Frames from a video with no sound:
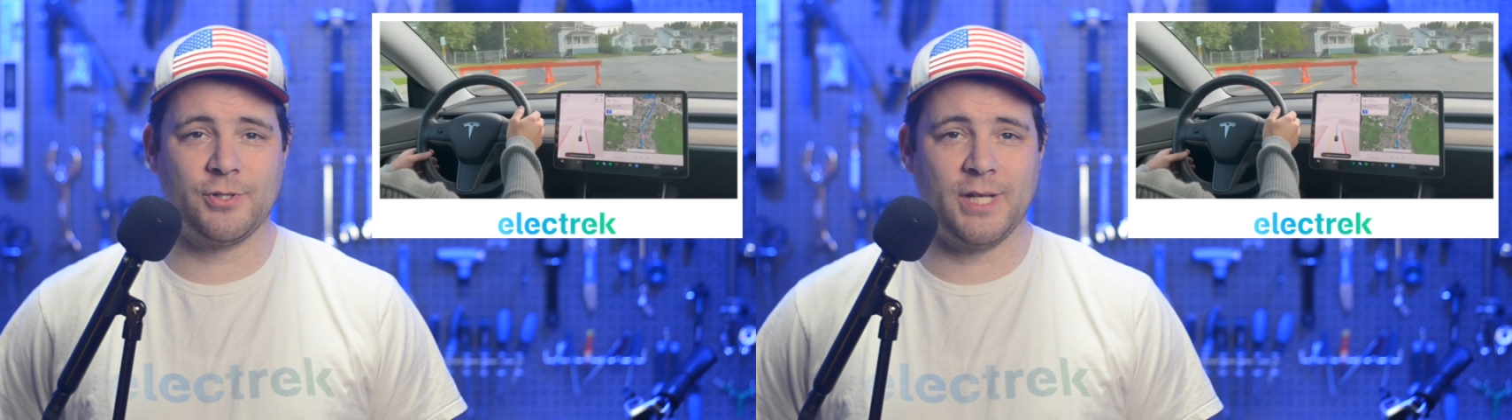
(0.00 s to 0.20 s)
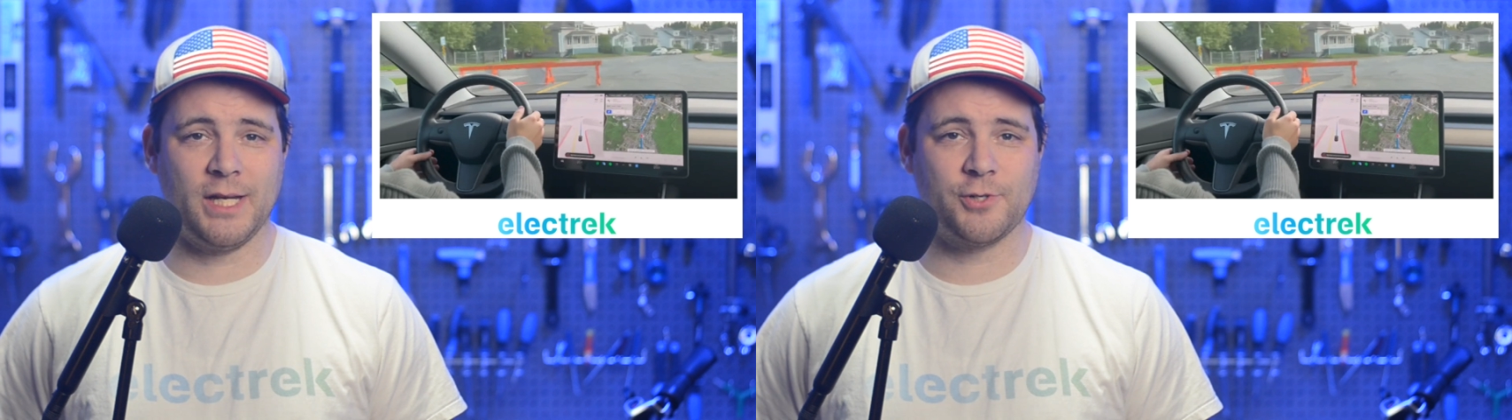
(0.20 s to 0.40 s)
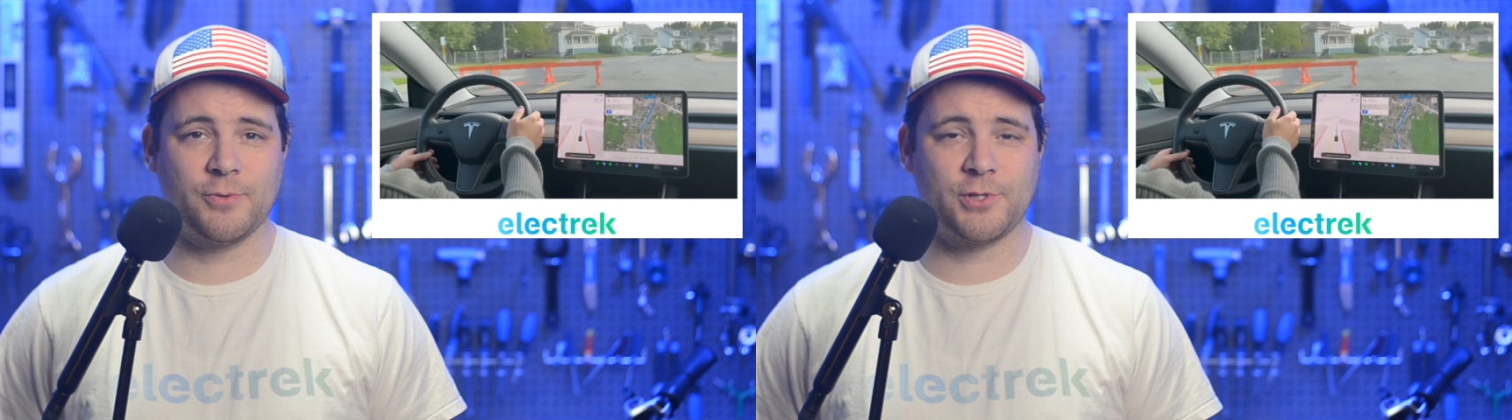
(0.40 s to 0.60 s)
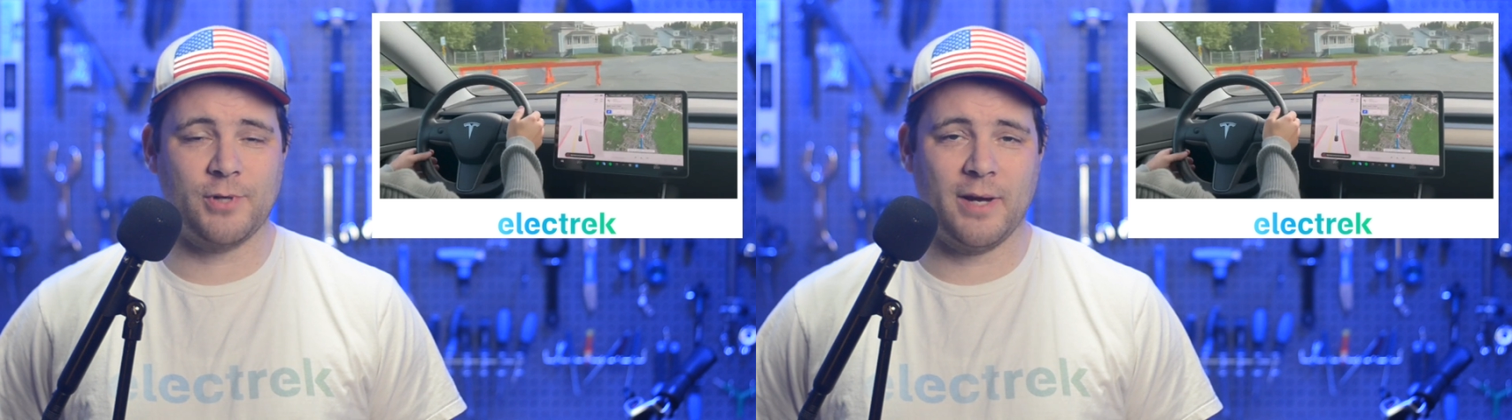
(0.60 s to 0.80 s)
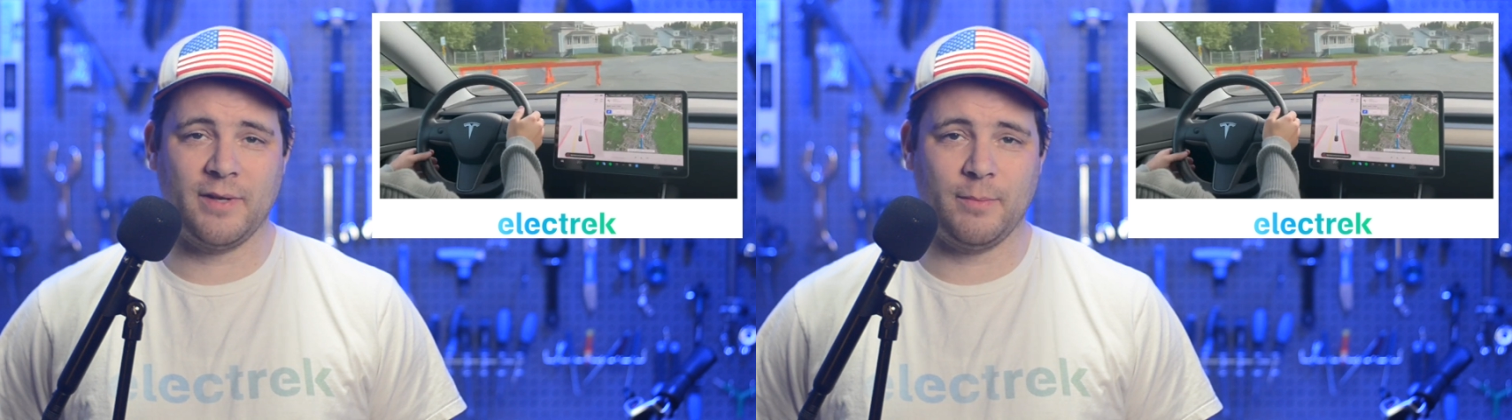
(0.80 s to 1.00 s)
dangerous
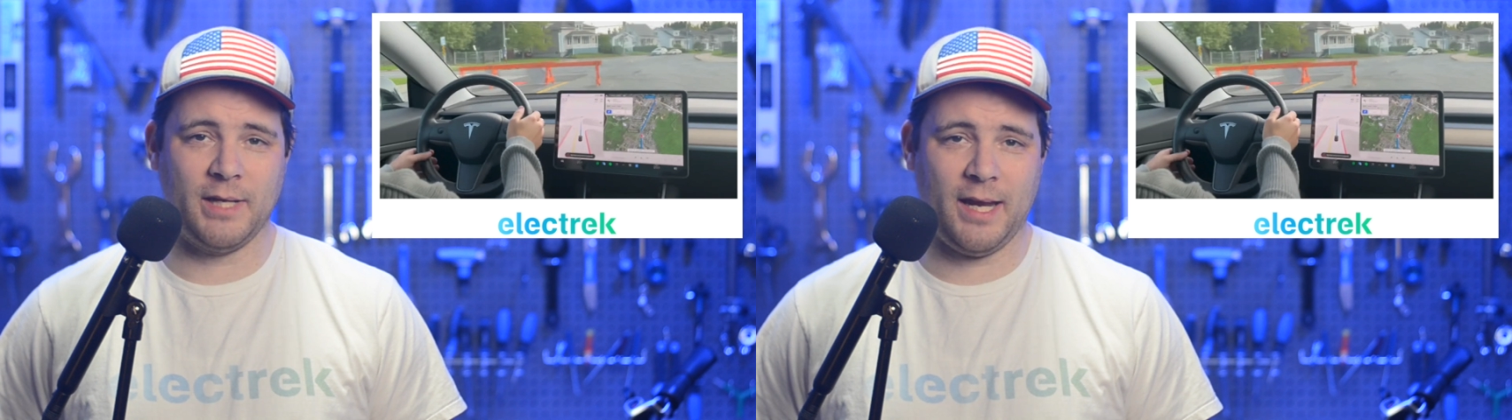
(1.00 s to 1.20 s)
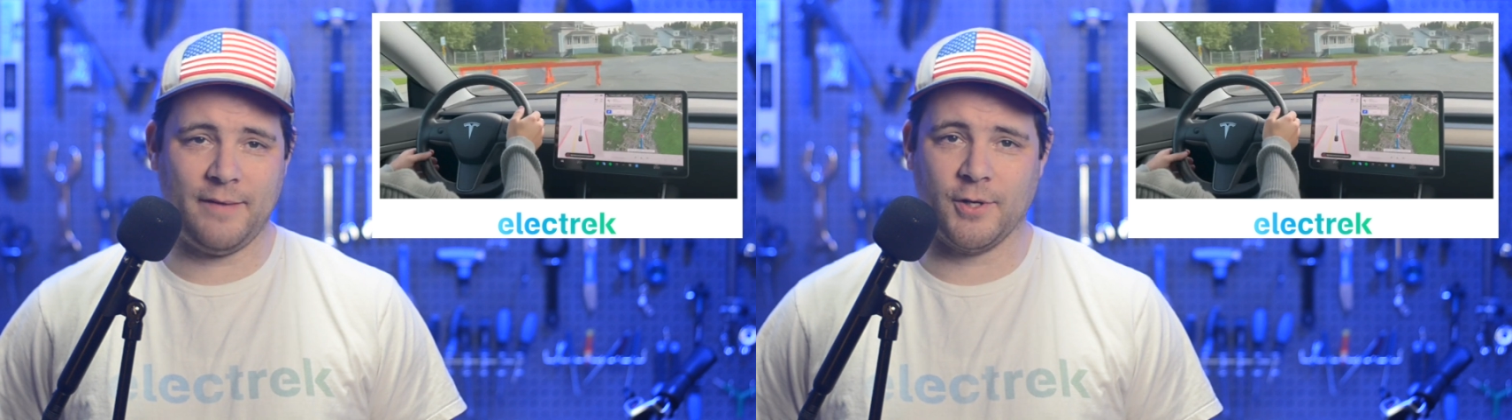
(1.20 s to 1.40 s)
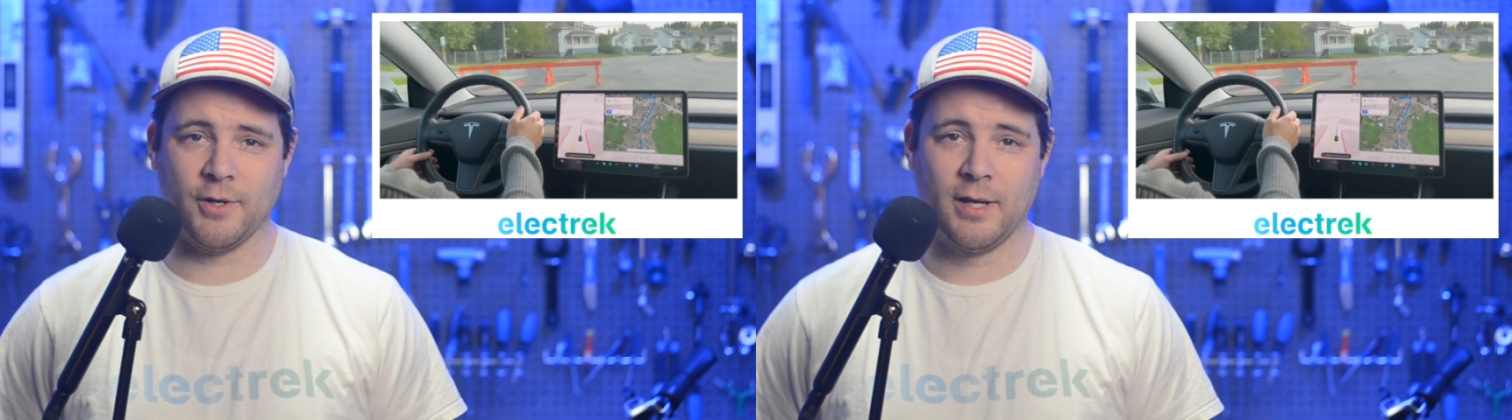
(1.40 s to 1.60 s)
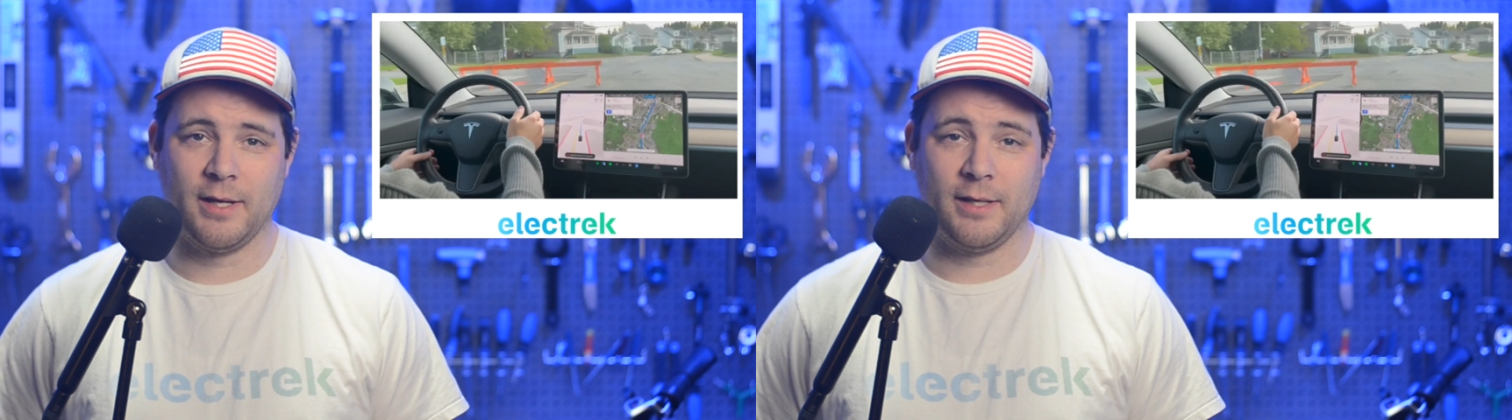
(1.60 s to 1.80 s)
driving behavior